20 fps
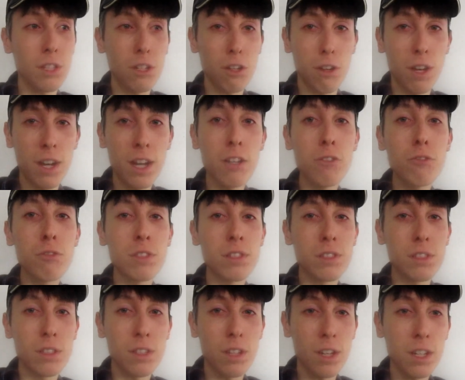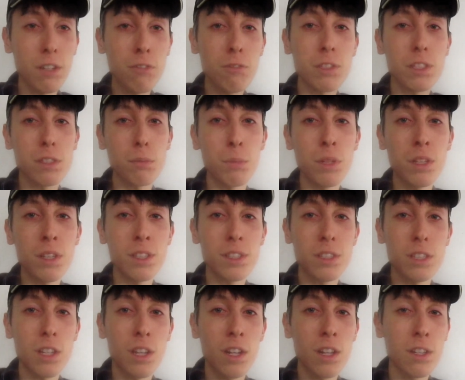you know, hundreds and hundreds of
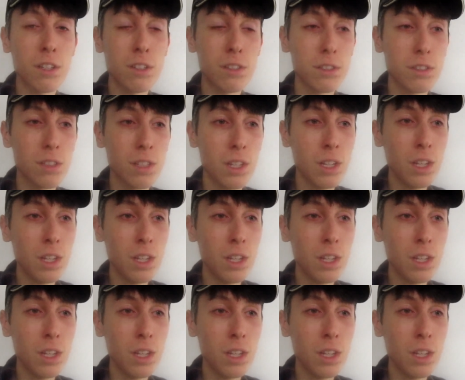millions of dollars,